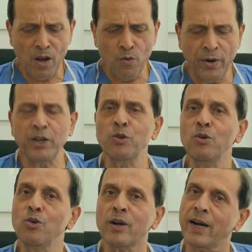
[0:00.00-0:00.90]
when you
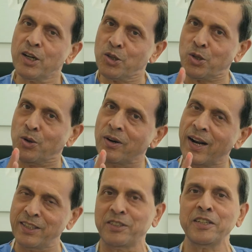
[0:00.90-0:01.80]
look at
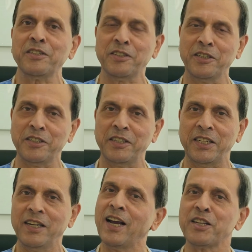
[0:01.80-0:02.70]
thoracic
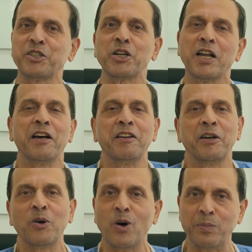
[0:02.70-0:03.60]
surgery as a
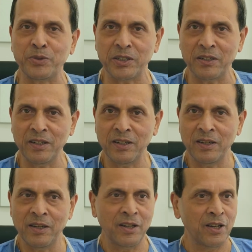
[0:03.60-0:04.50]
career option,
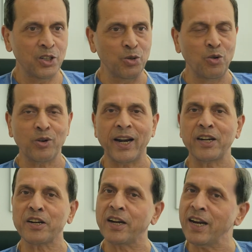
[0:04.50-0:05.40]
you look at
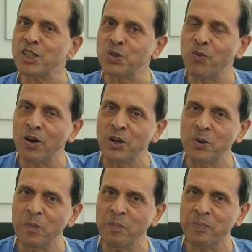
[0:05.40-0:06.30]
case
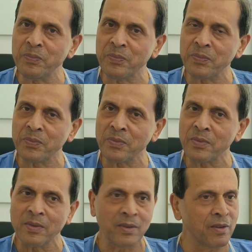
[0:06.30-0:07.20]
volume,
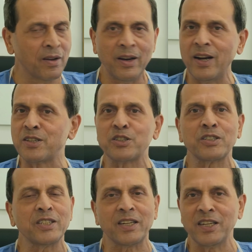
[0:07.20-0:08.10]
it's
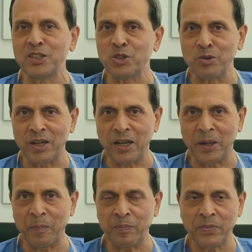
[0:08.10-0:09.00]
second to none.
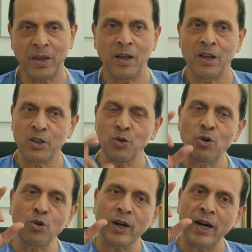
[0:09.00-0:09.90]
You
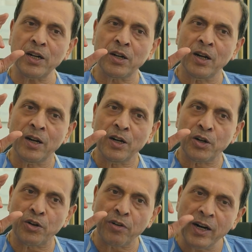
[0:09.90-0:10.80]
look at
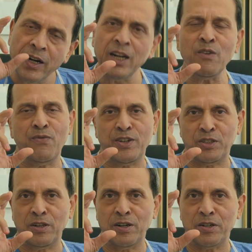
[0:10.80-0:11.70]
training
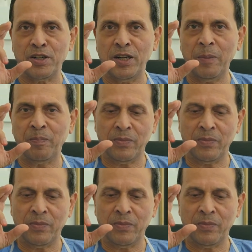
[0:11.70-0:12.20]
facility,